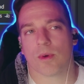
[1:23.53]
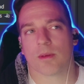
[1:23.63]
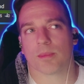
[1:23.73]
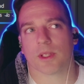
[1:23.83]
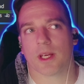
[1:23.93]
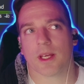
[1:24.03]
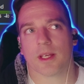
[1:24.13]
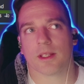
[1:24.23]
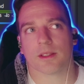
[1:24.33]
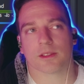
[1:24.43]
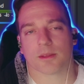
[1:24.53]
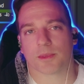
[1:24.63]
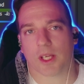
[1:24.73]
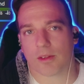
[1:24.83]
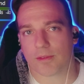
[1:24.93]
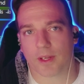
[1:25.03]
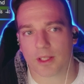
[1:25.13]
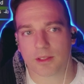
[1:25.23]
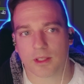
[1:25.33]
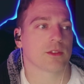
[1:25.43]
want to play some sound
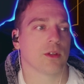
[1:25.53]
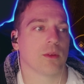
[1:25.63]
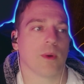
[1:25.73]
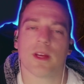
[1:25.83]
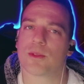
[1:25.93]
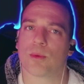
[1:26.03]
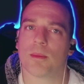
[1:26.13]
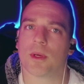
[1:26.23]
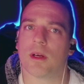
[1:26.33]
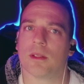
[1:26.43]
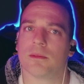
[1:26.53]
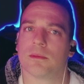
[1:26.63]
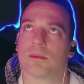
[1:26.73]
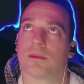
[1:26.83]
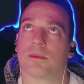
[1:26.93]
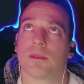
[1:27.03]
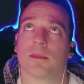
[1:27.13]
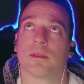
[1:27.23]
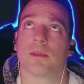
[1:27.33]
effect. It's called Why is the Rum Gone? Why is the Rum Gone?